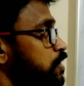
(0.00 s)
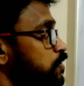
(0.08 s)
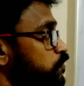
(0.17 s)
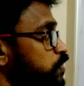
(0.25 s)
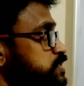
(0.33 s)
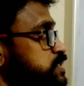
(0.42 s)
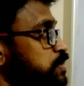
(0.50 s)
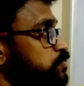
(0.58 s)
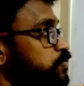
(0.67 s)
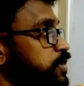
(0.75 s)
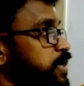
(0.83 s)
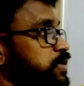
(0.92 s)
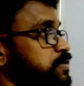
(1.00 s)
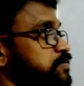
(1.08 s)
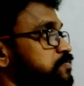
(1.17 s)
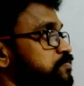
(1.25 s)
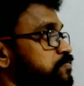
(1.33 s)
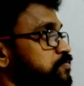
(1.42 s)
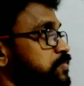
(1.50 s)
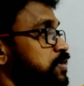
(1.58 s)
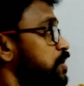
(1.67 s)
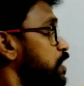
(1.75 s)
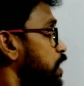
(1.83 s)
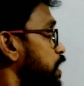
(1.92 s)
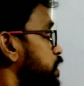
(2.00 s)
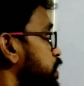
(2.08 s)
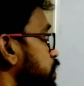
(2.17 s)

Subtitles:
for some n and